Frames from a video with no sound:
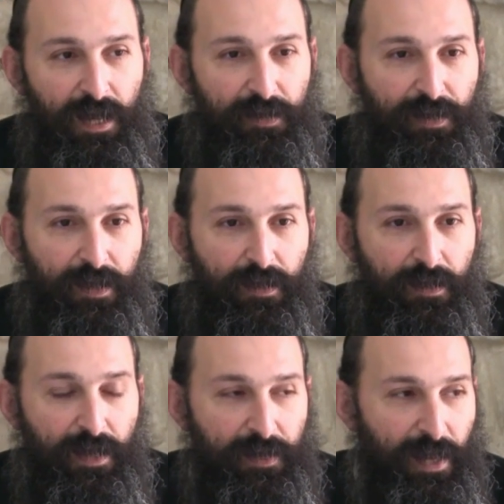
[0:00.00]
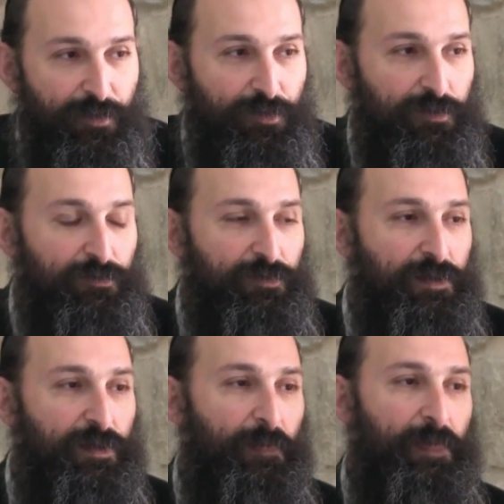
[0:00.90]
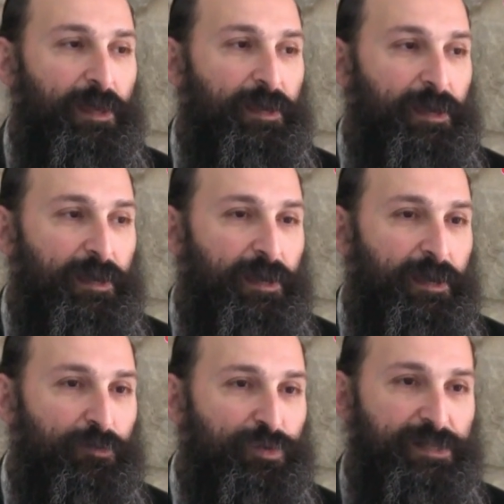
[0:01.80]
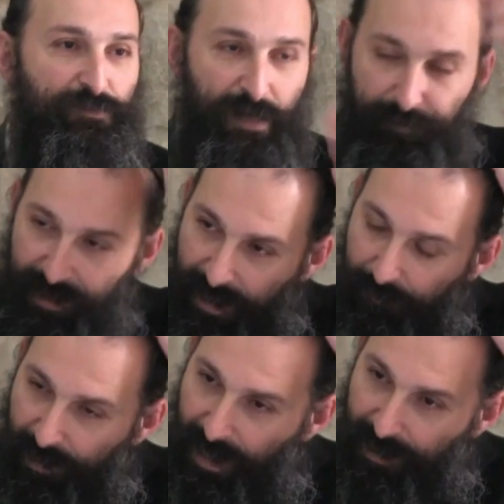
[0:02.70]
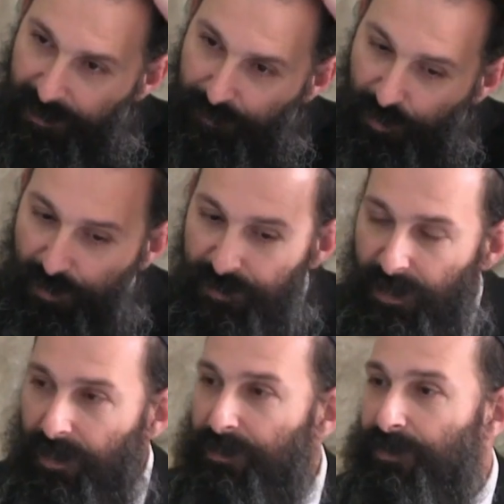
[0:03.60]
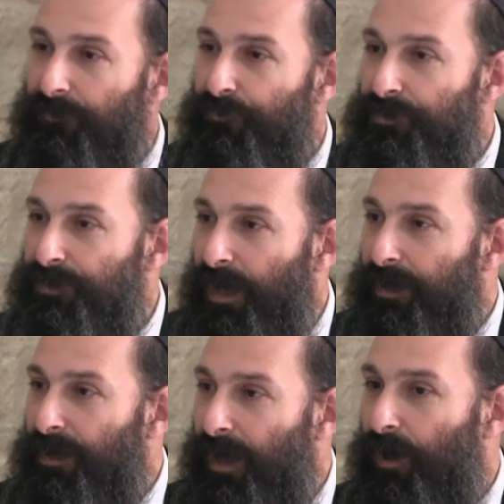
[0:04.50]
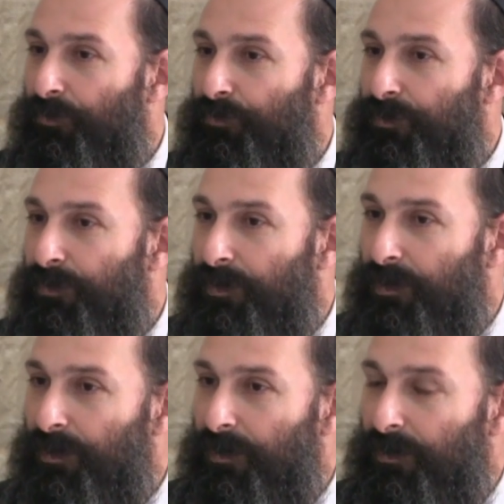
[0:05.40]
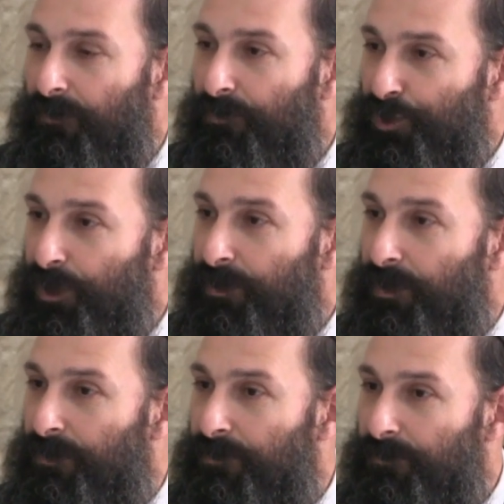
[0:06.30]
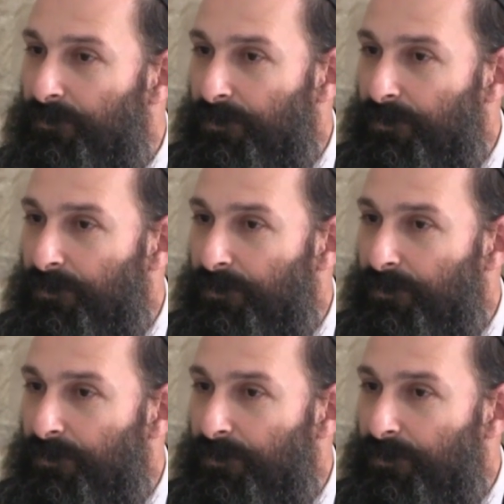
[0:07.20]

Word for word: Another reason why he became blind is because Esav was hanging out with shiksas,